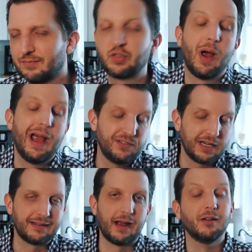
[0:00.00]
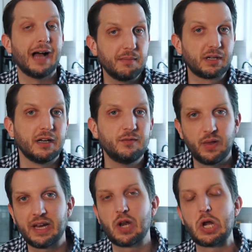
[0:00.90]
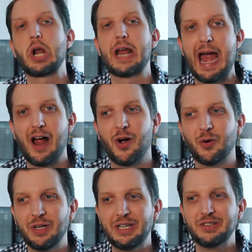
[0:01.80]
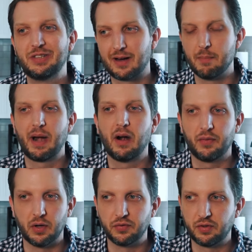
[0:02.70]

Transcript: So as you can tell, I'm conflicted on how to compare those